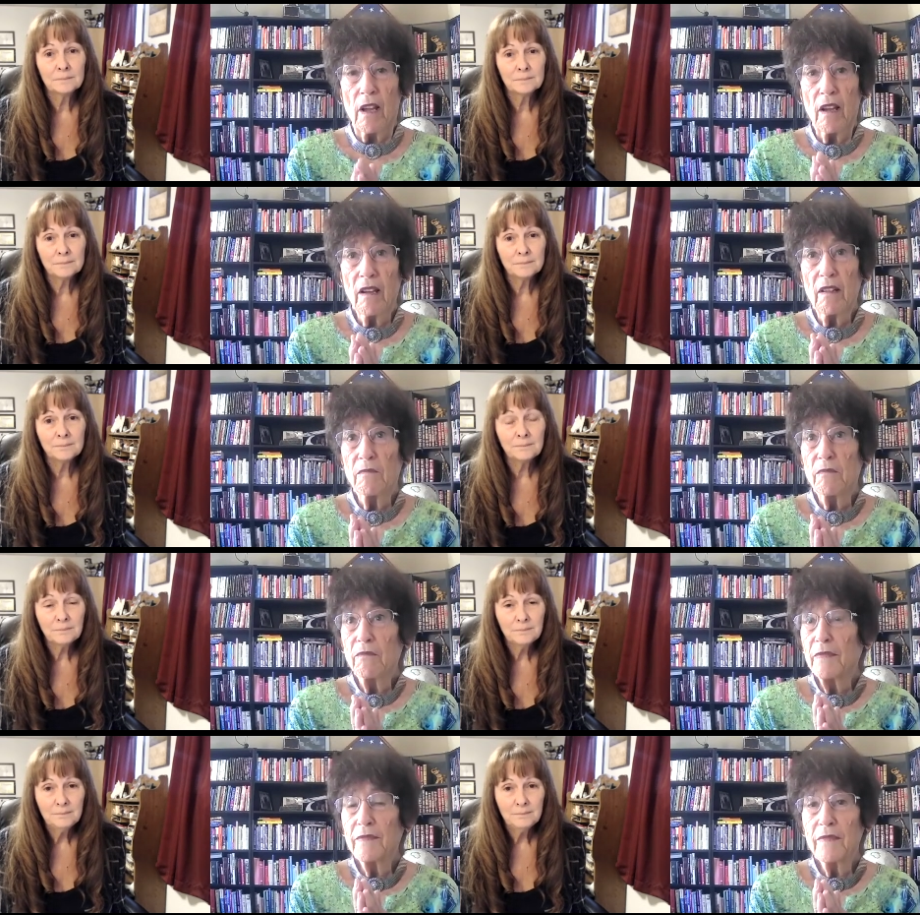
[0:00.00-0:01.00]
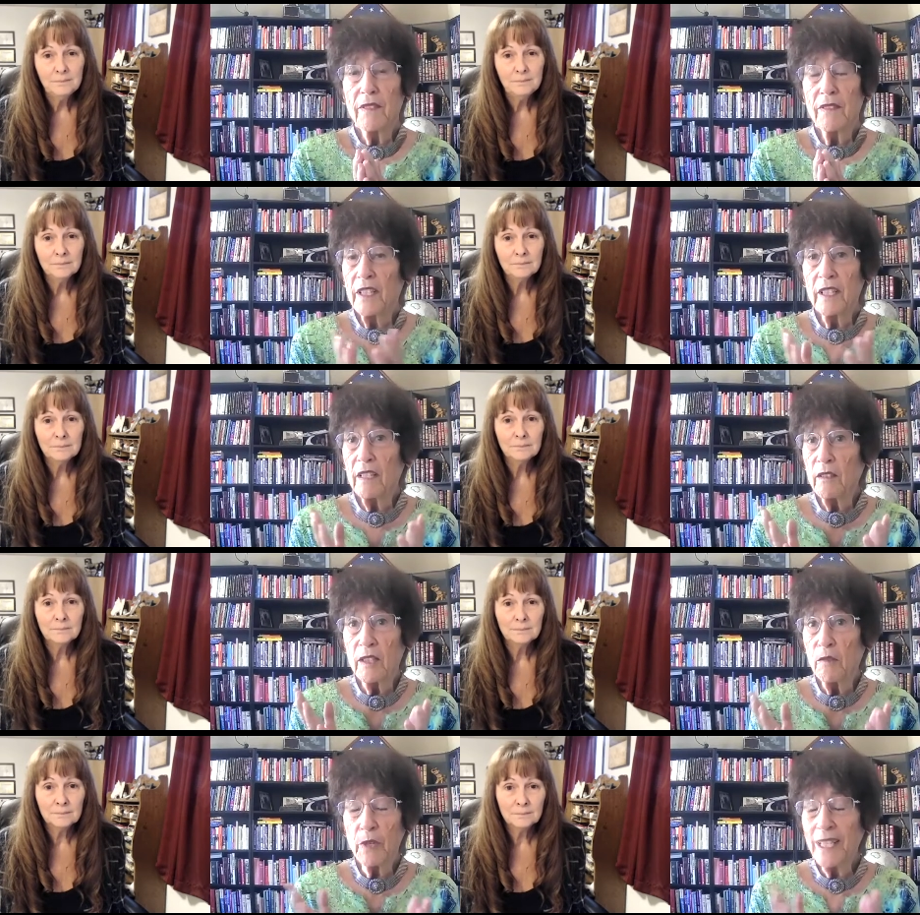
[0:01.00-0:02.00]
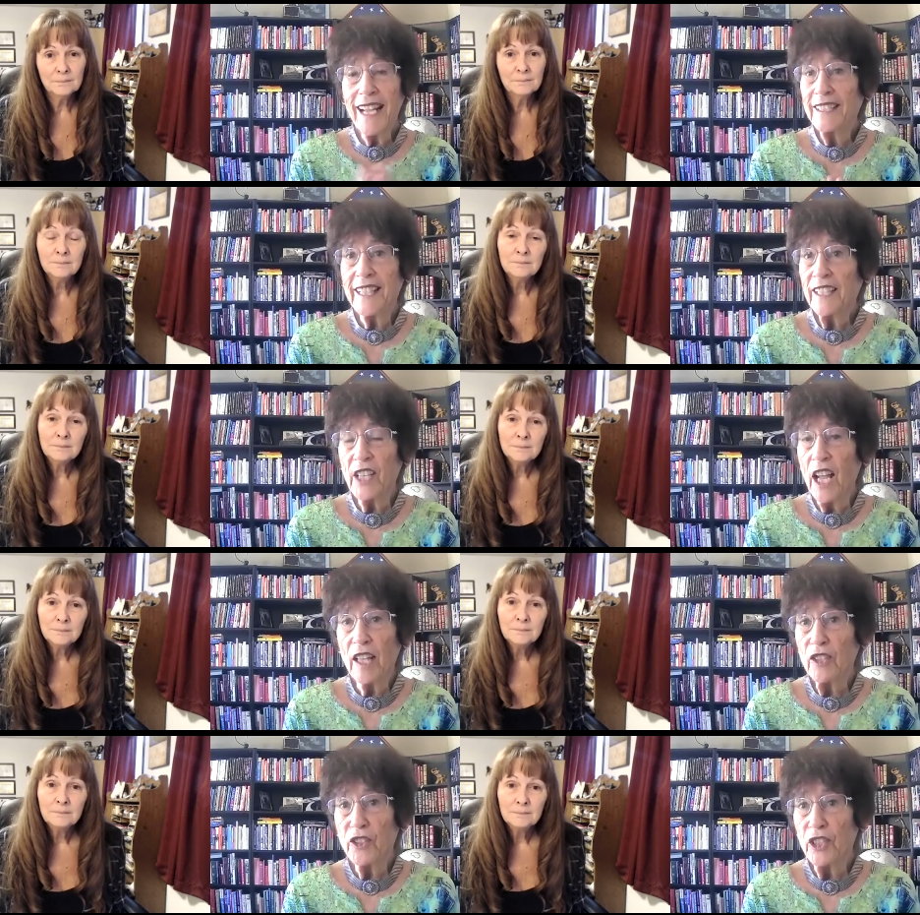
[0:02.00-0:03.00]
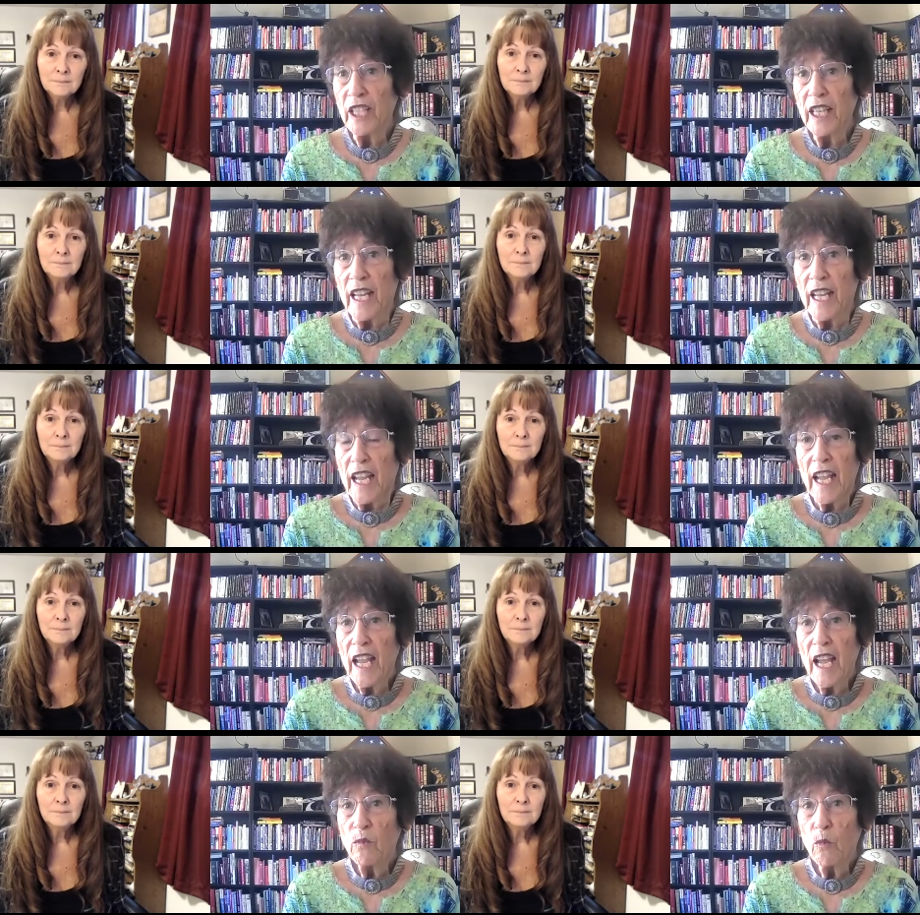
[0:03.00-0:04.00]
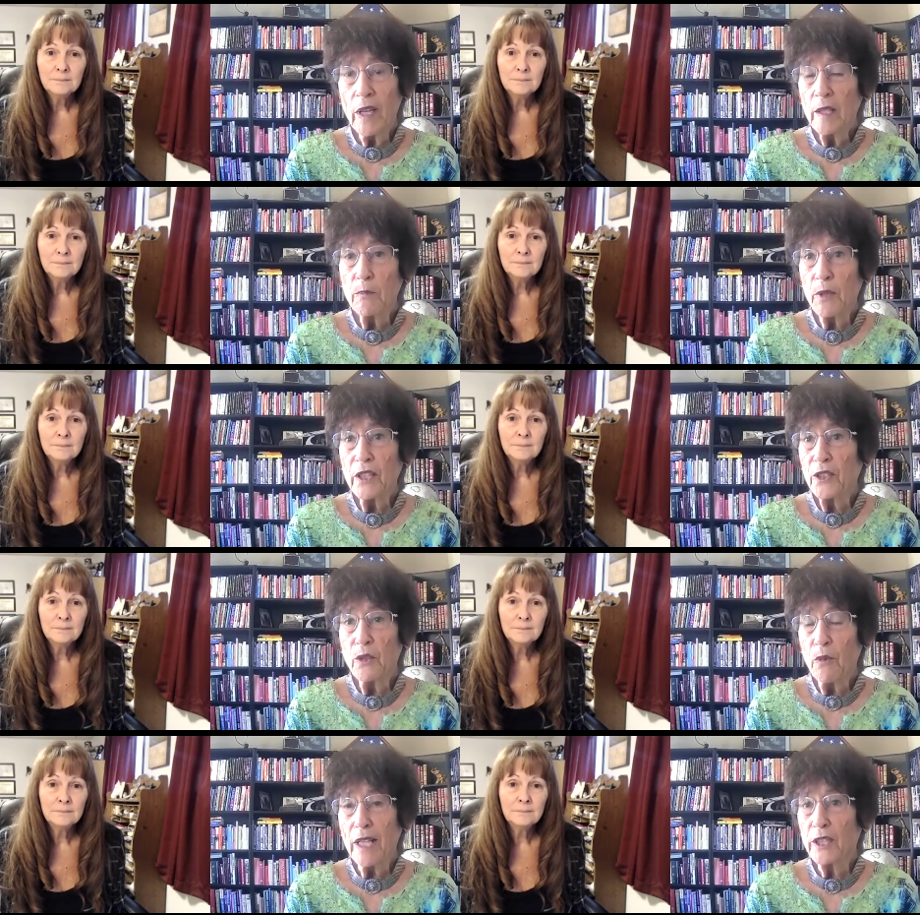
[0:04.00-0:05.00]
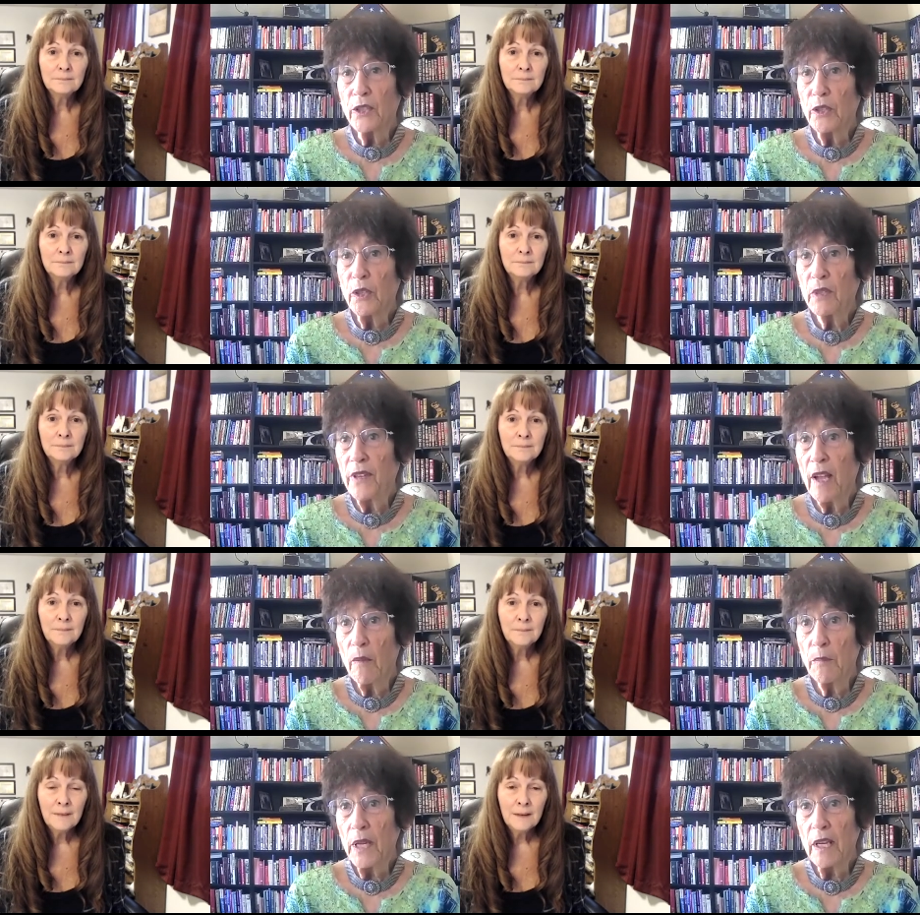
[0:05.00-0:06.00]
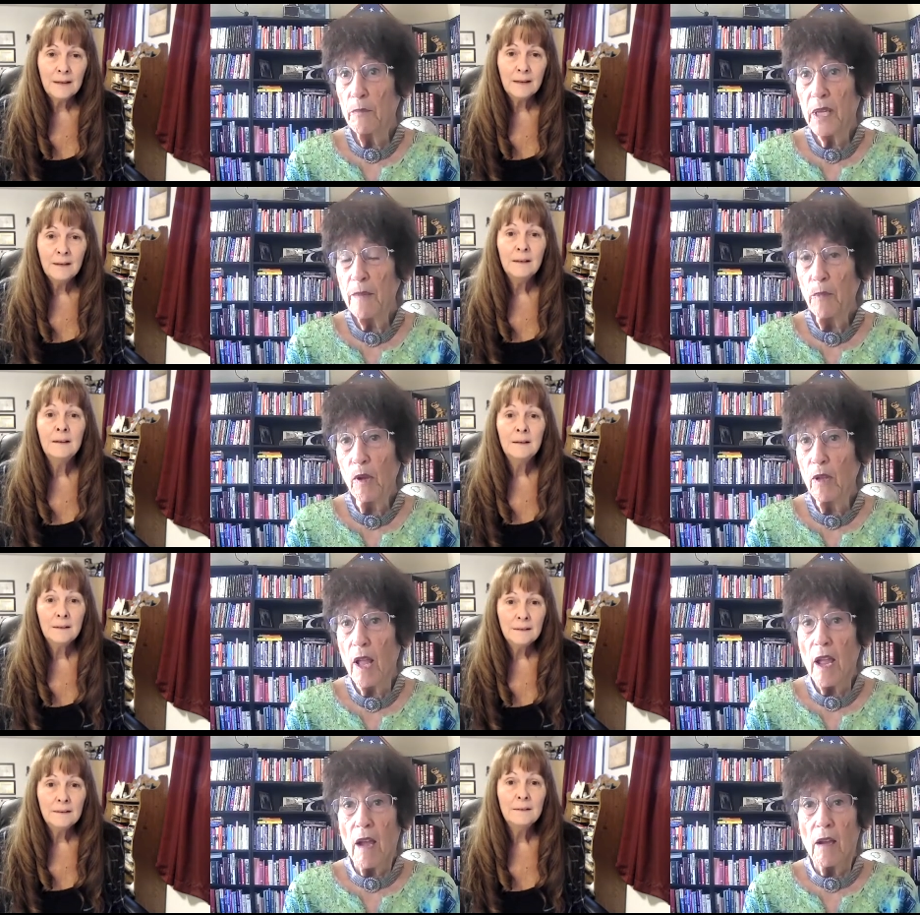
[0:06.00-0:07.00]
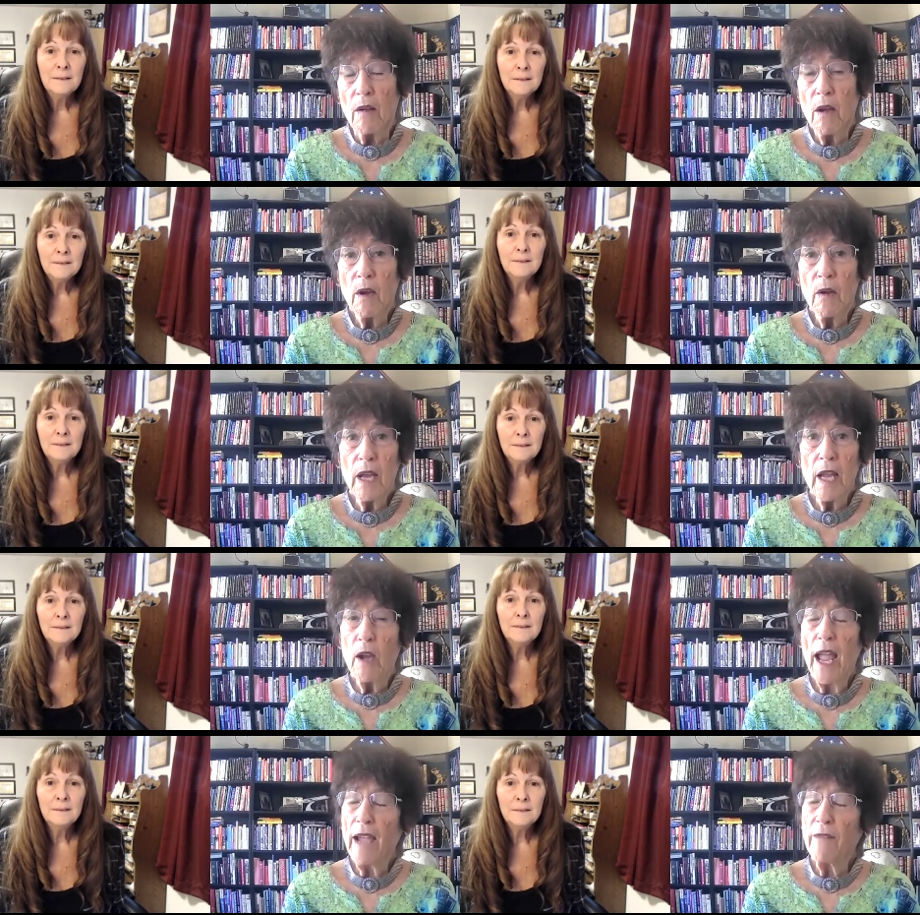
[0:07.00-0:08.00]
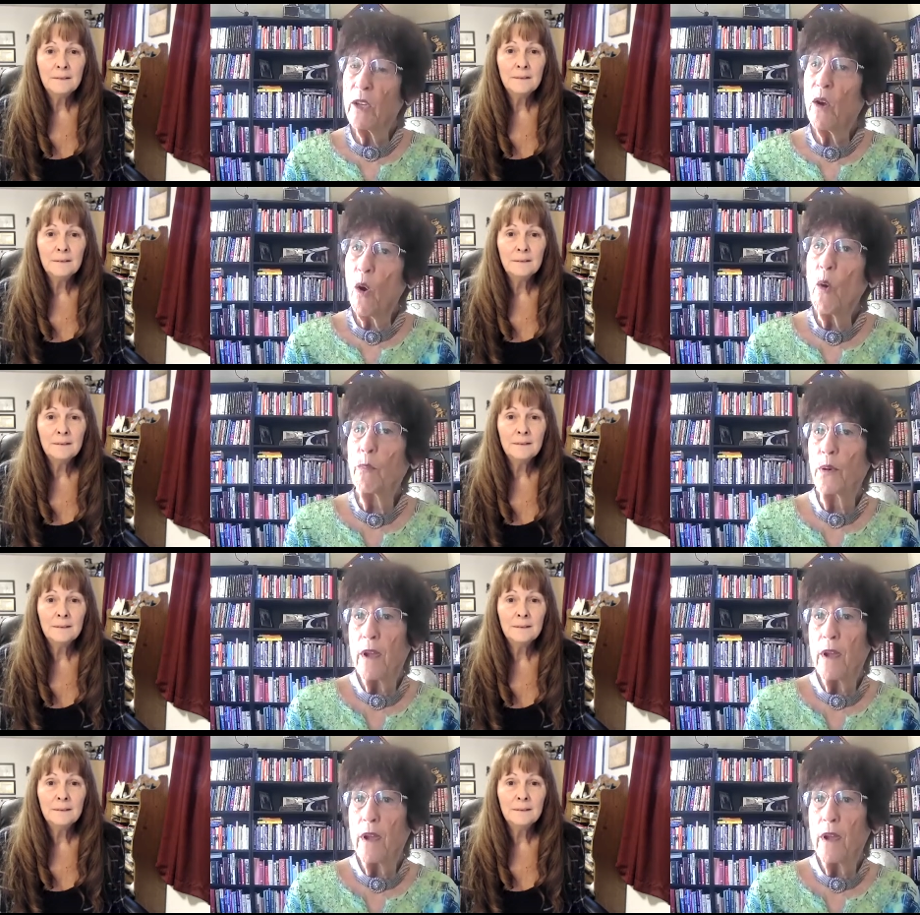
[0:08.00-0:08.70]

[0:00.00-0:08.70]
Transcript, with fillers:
Speaker 1: um, the the redox technology and what it brings to us in terms of helping people uh, having hope